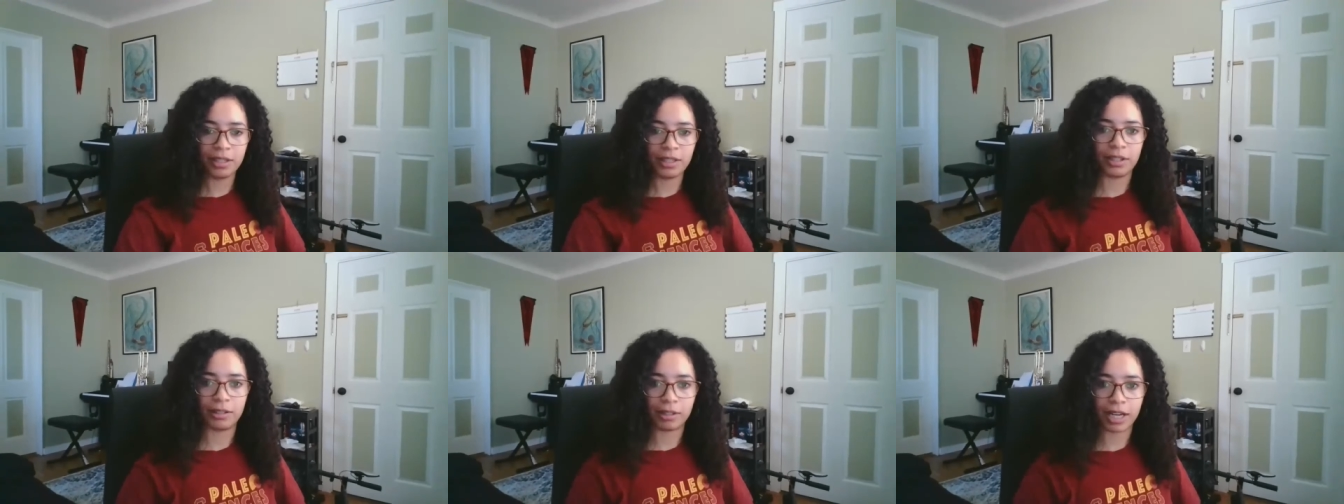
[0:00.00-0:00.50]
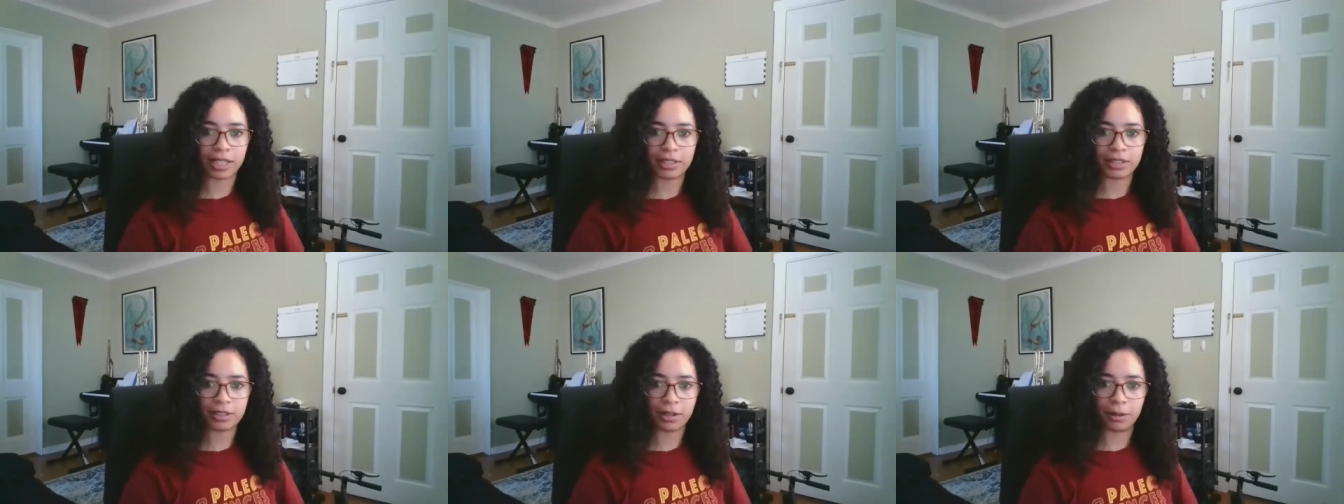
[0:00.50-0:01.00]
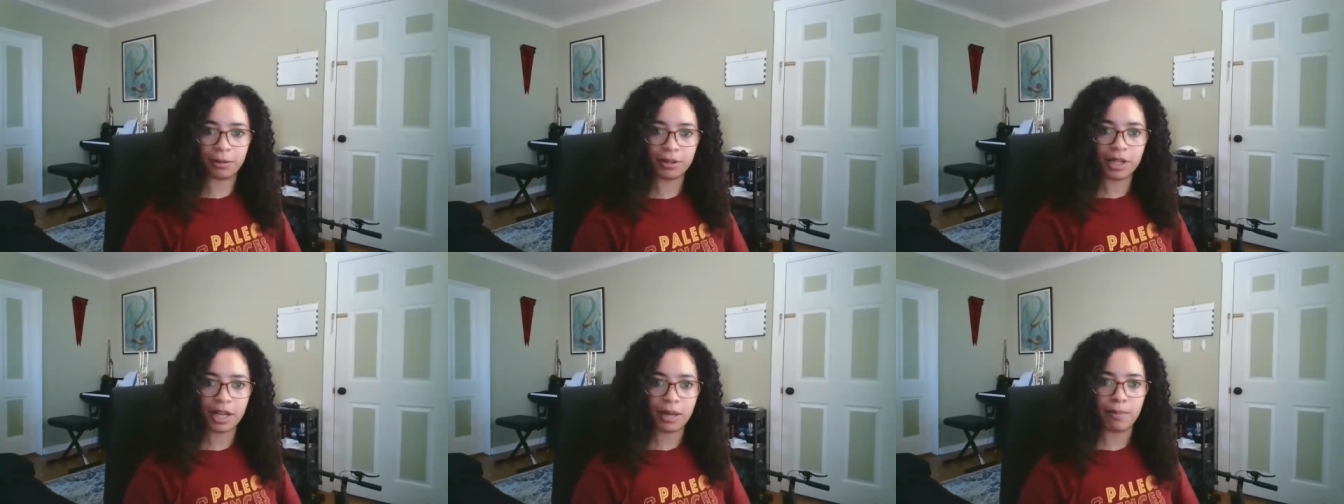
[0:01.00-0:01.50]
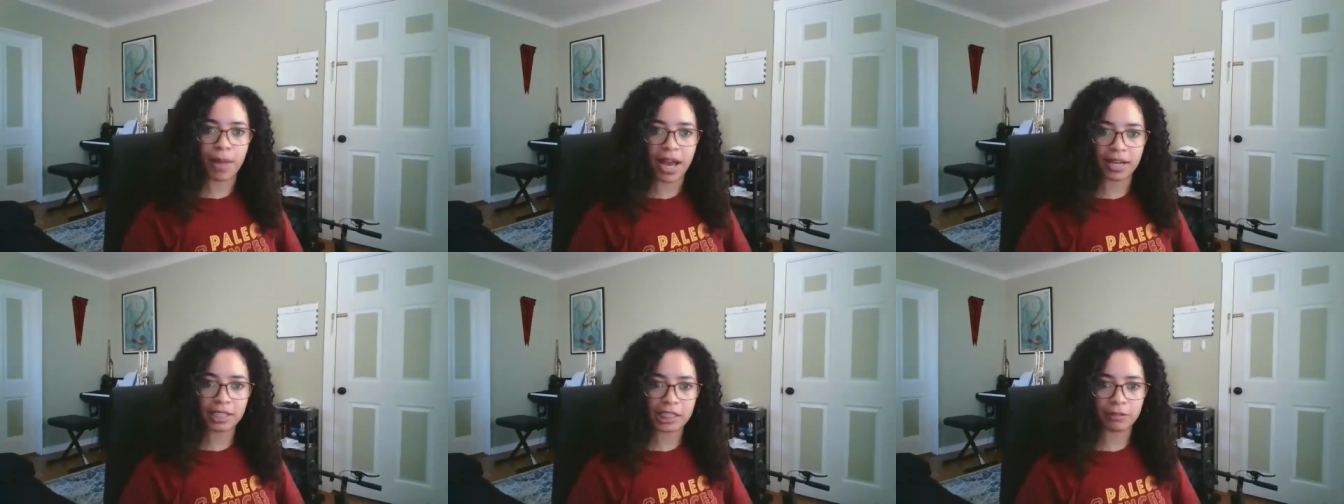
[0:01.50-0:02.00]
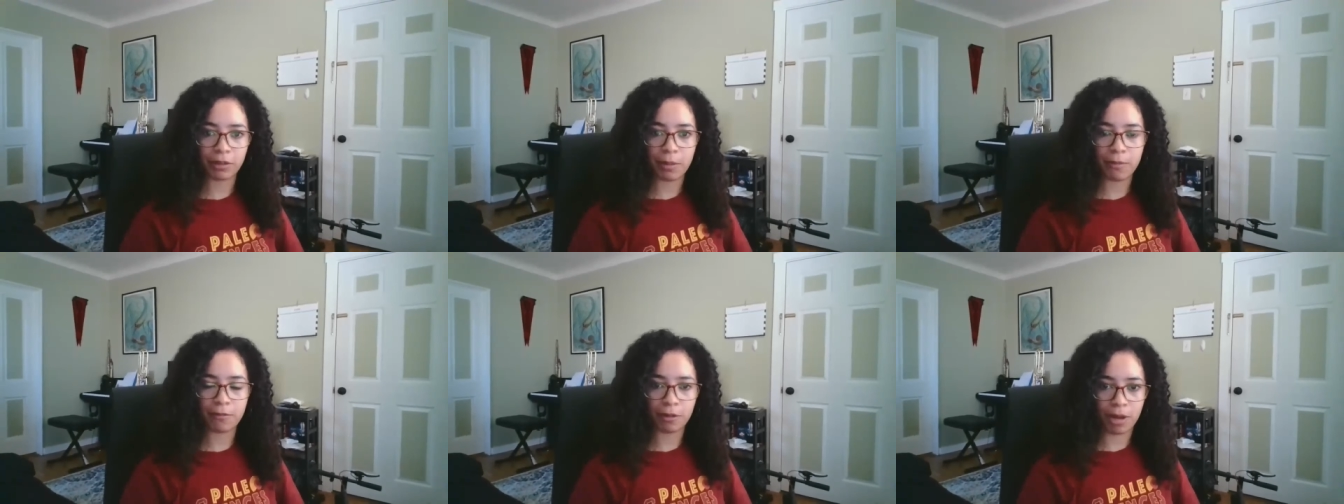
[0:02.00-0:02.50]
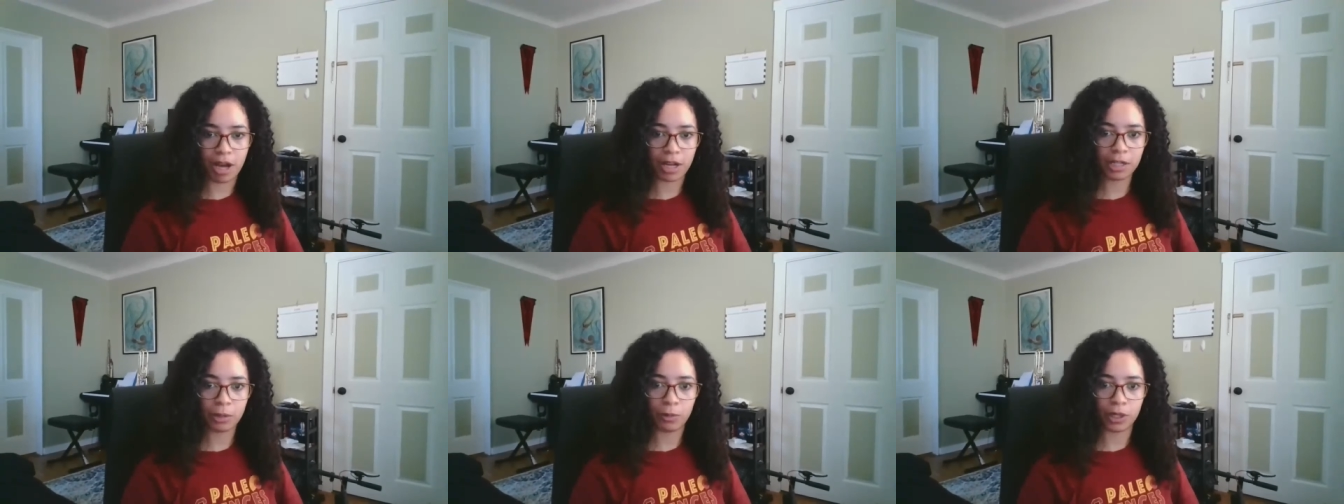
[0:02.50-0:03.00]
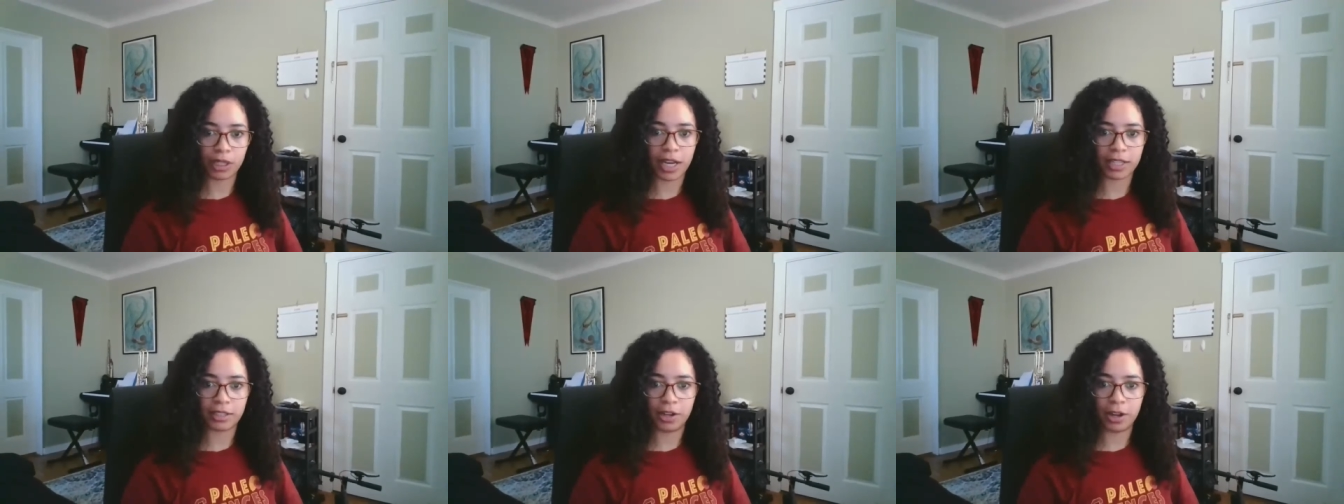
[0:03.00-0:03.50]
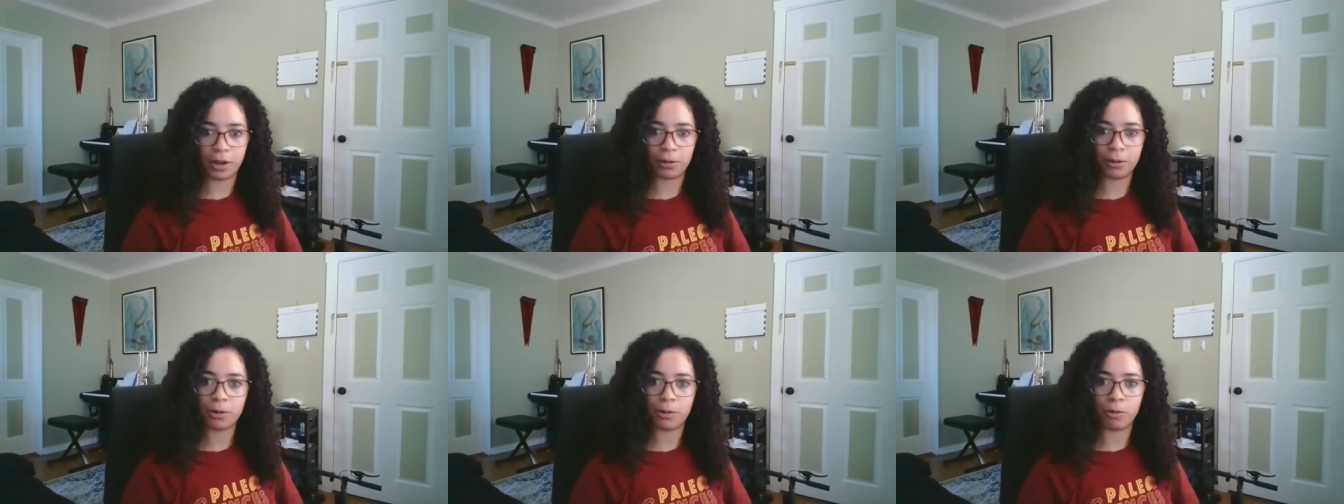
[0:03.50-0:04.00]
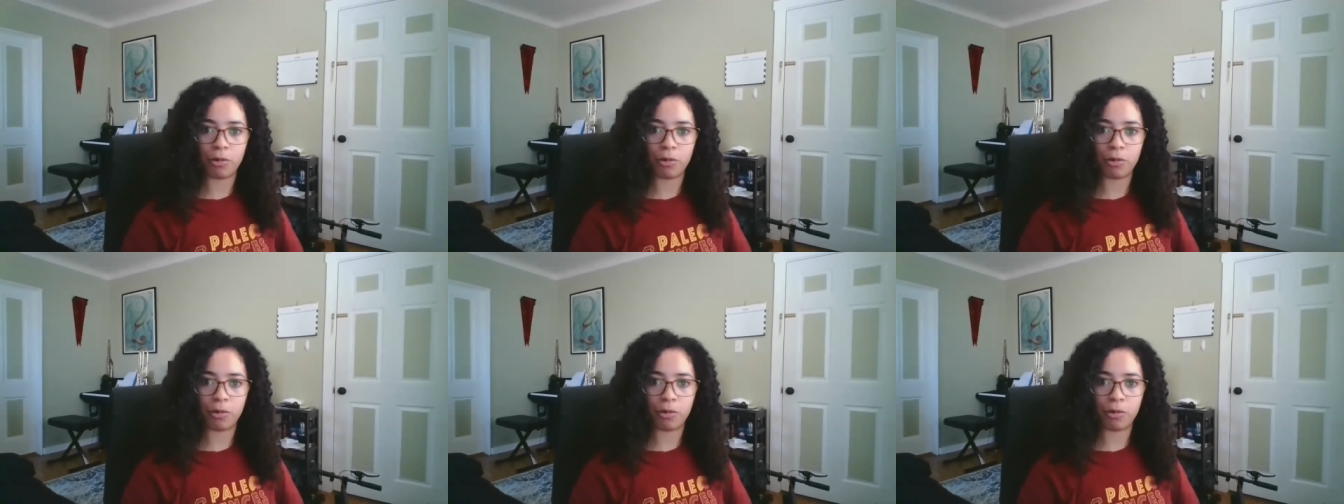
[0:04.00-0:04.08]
All right, so Maddox from Vermont would like to know,